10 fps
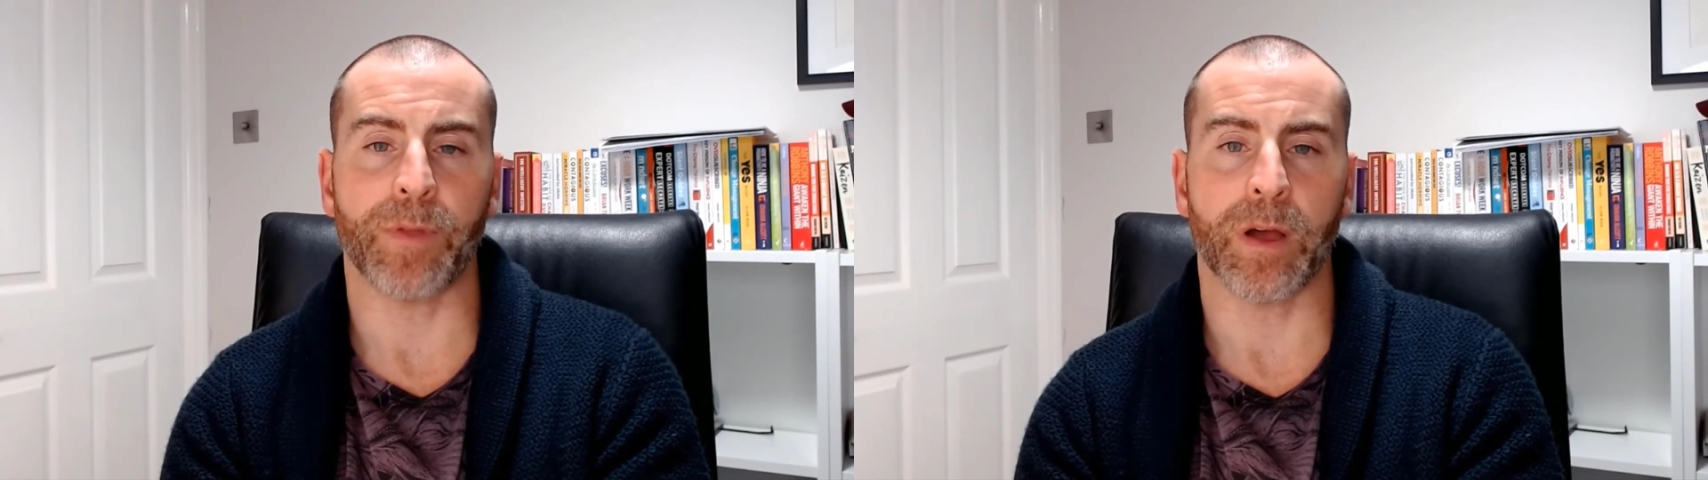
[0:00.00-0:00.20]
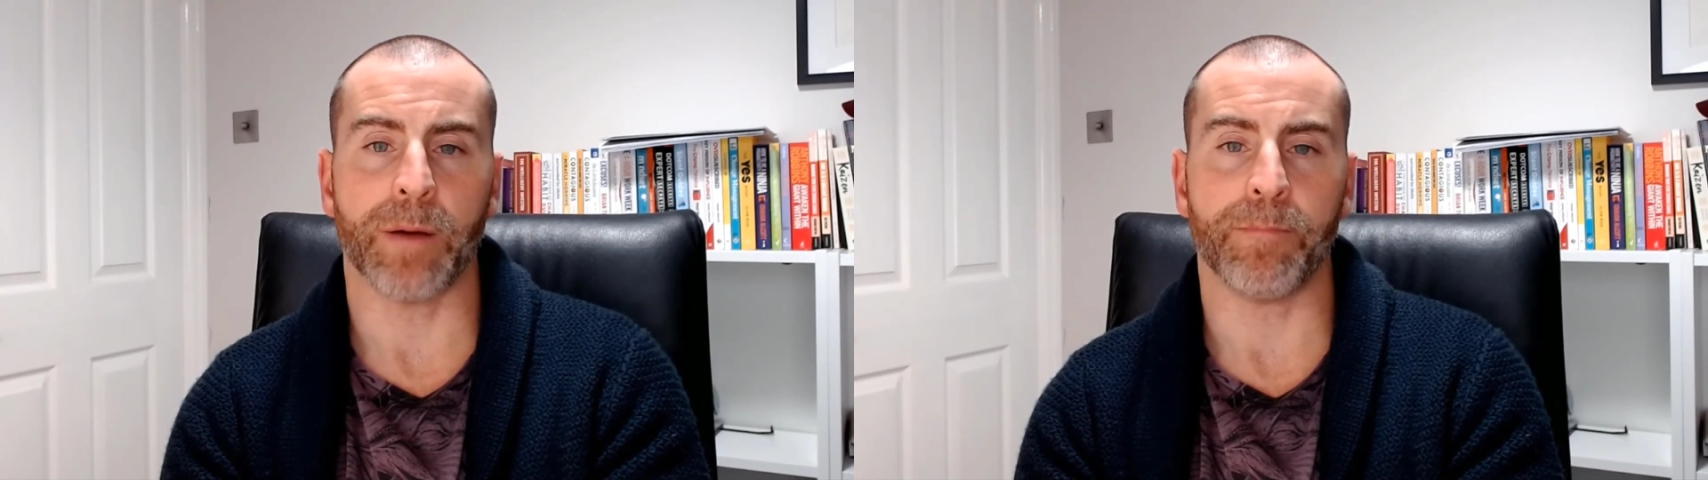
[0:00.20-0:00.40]

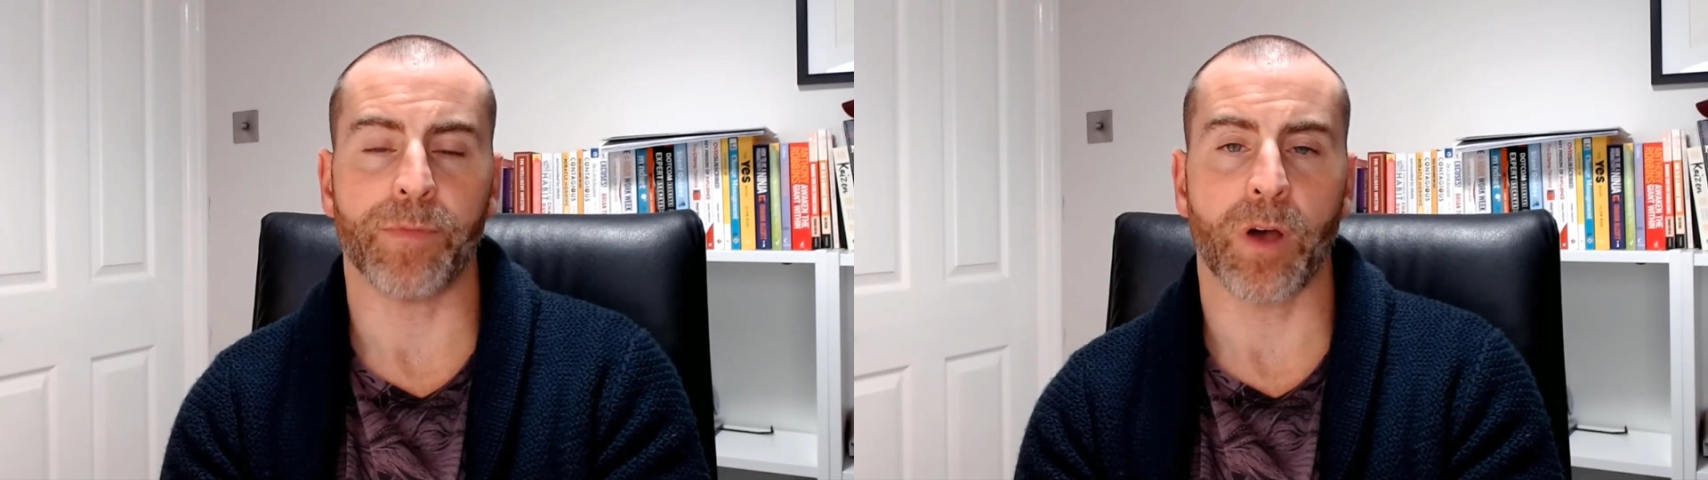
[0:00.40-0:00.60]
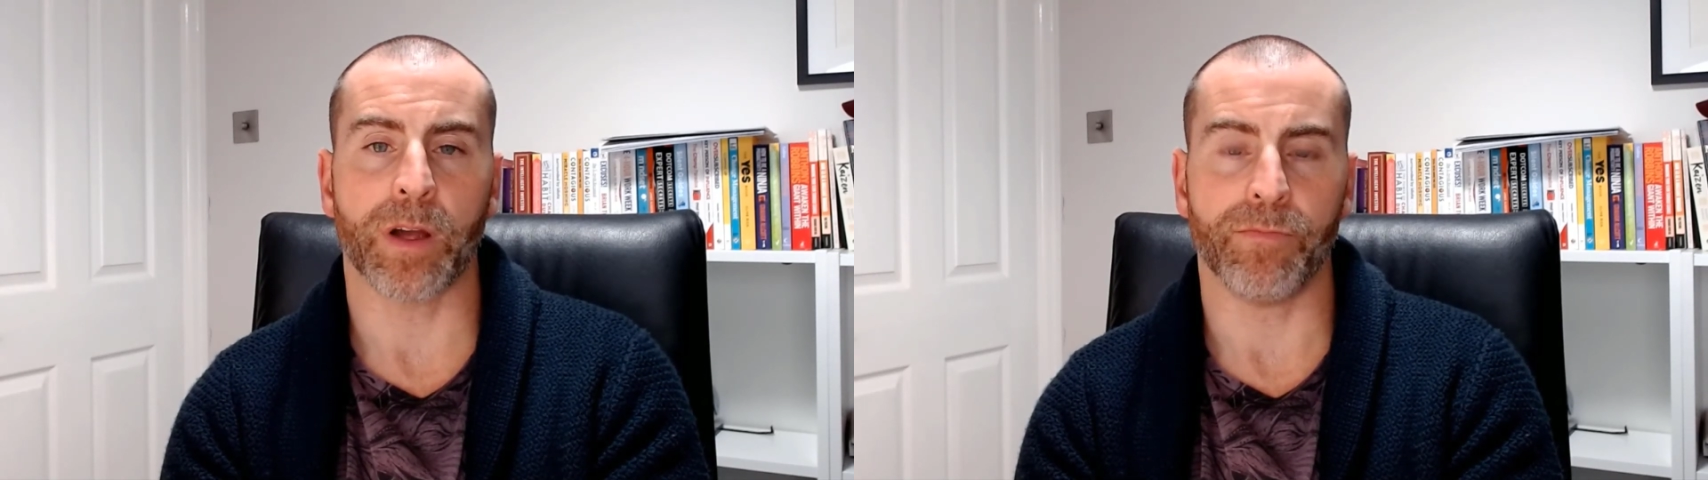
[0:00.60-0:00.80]

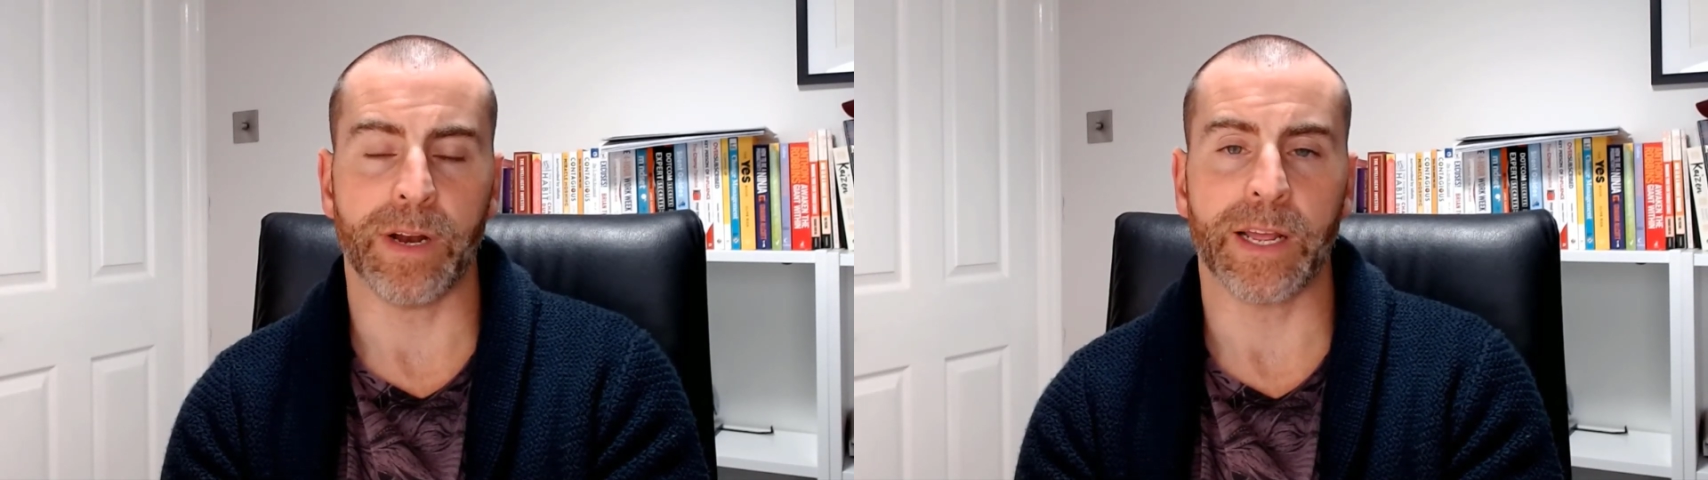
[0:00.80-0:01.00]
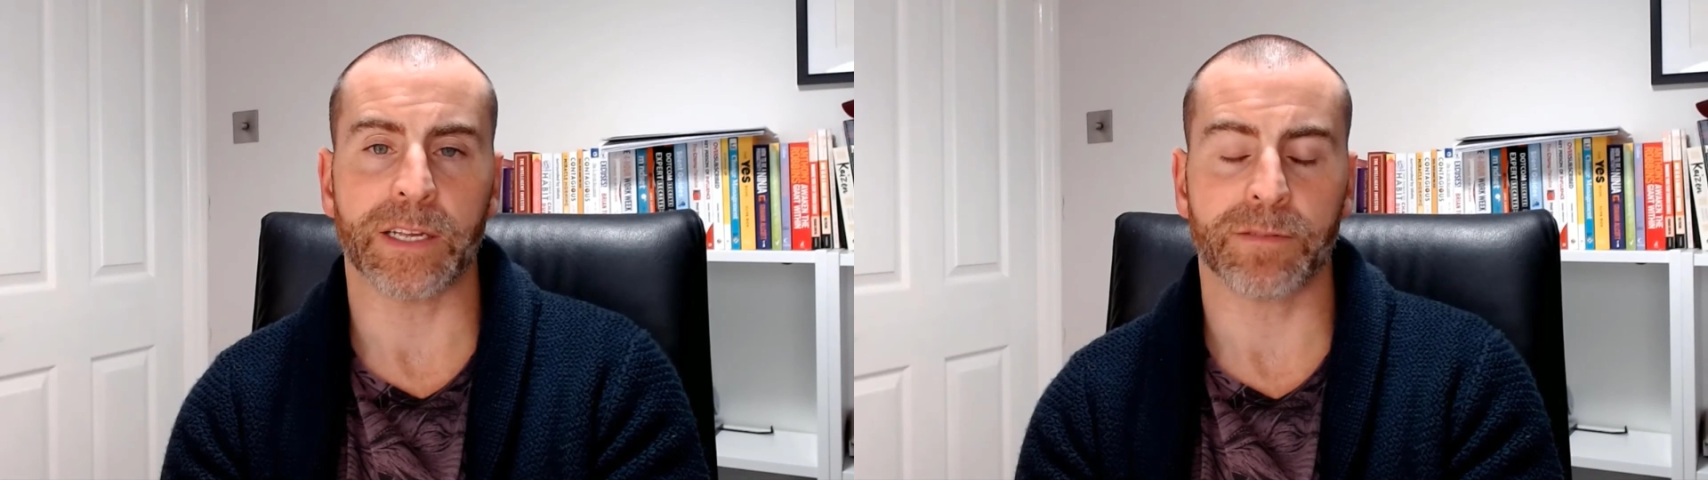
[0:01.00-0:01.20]

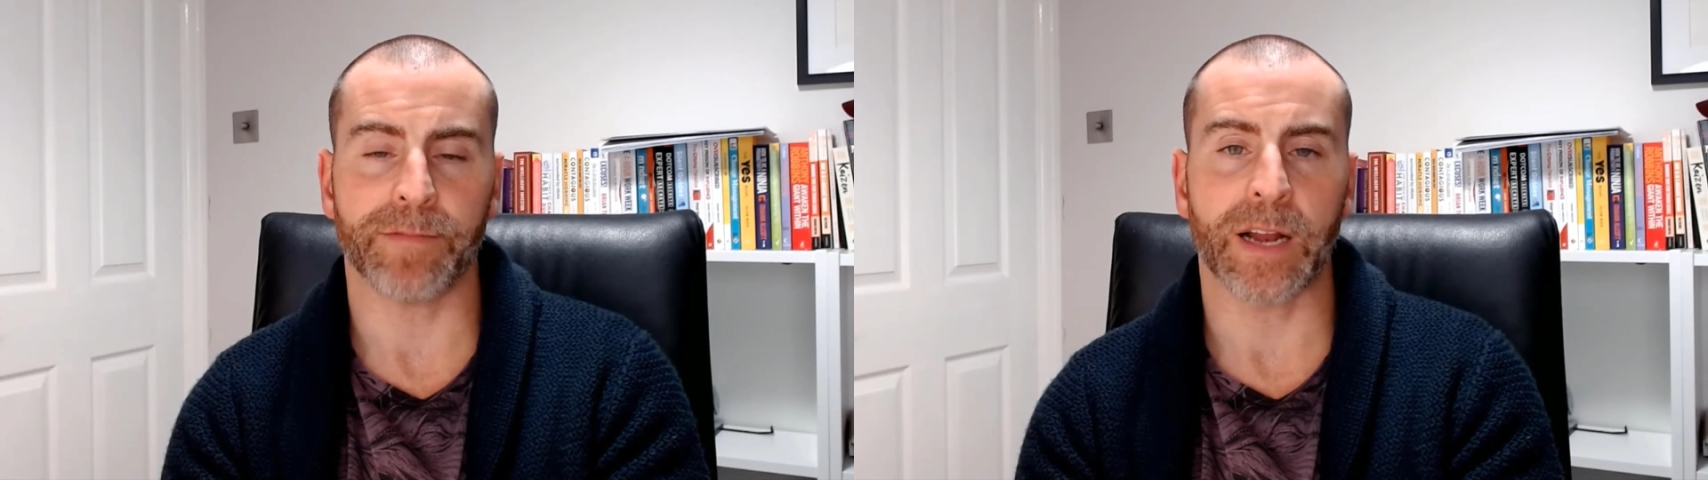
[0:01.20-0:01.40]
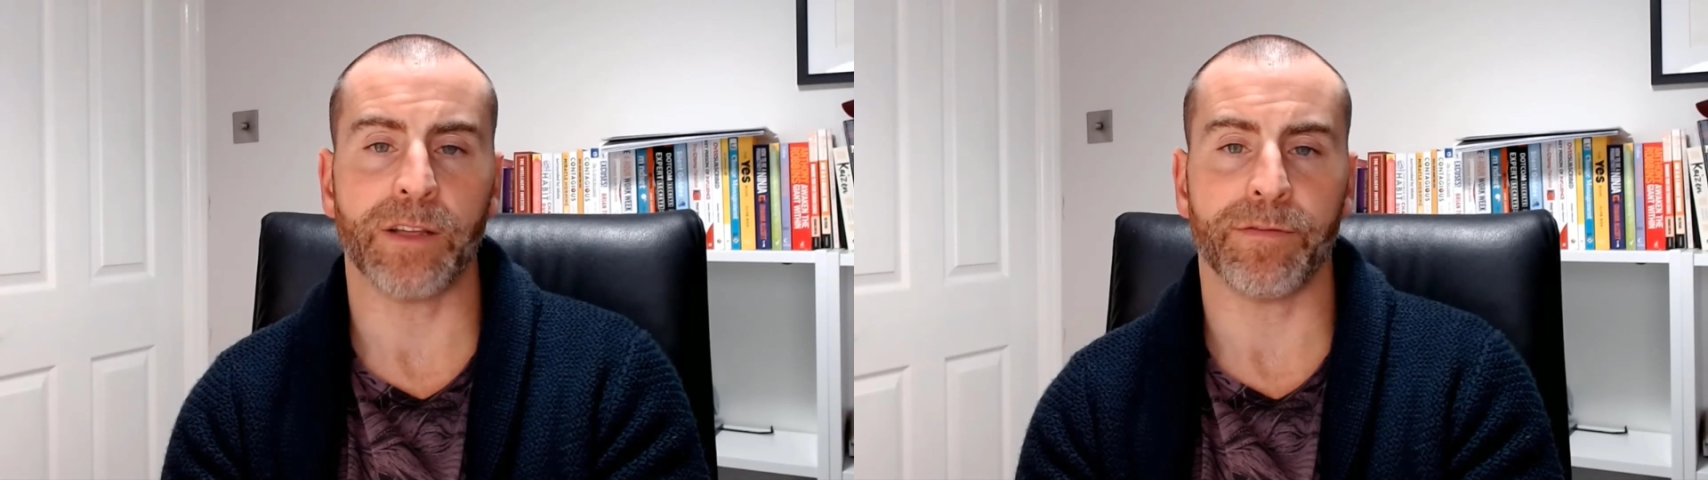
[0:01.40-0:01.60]
get some
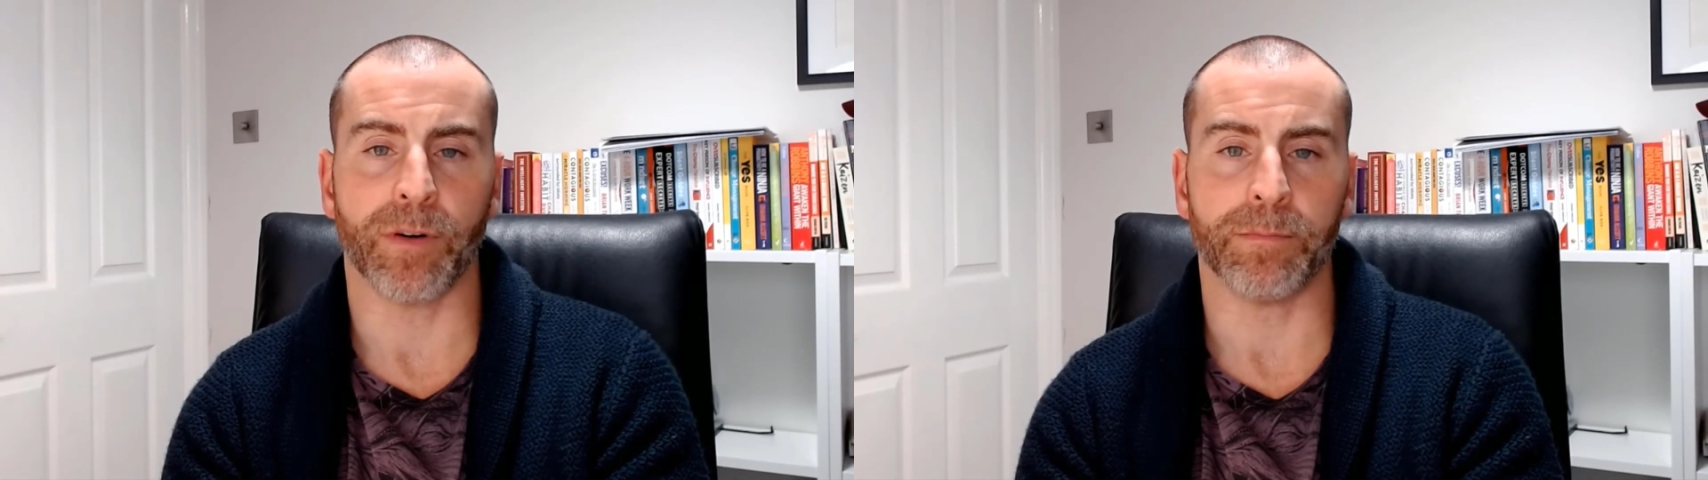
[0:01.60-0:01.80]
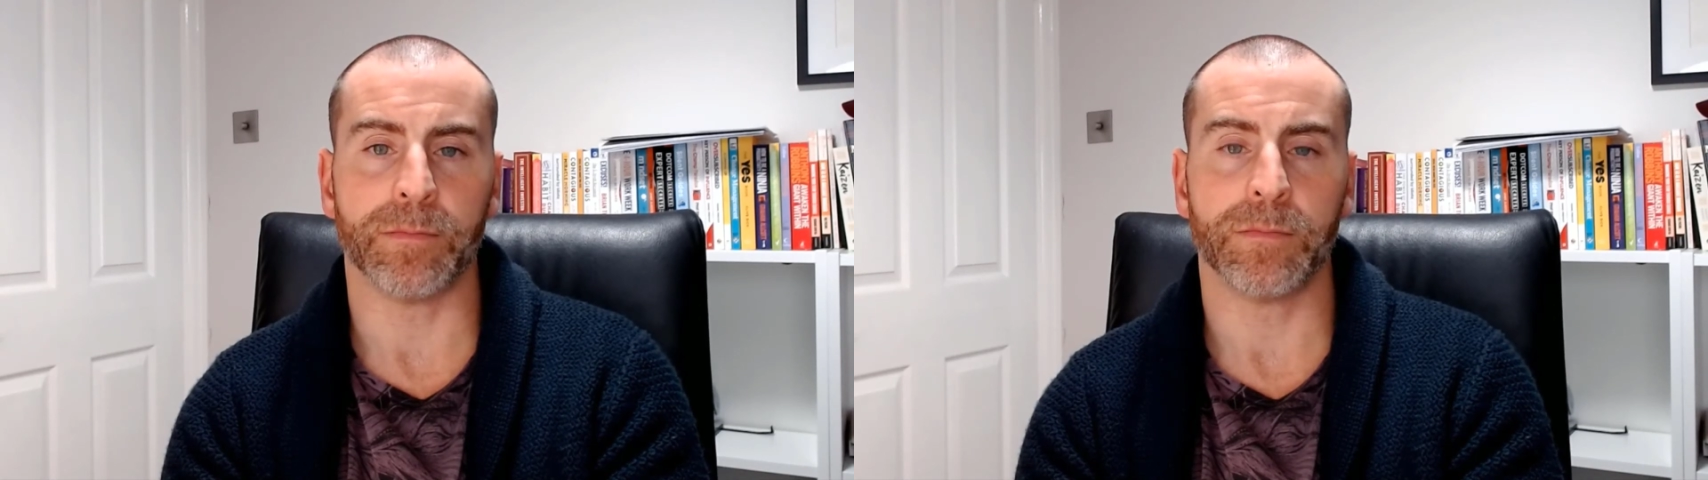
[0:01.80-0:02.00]
value
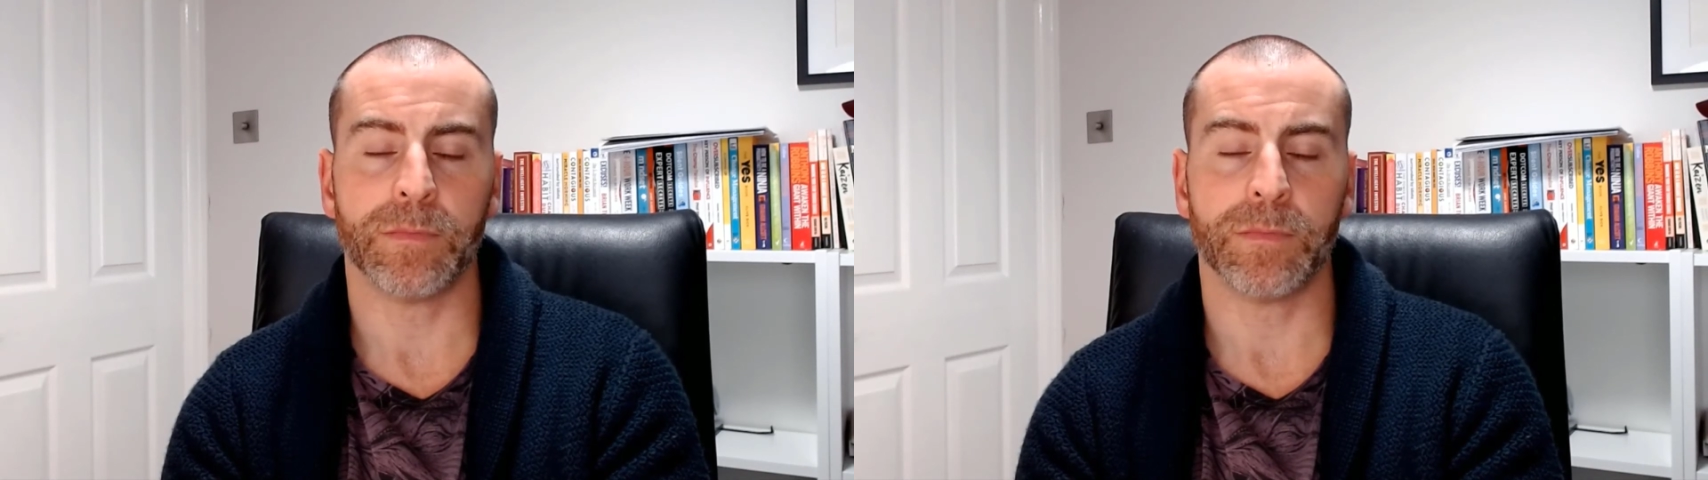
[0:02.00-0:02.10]
from.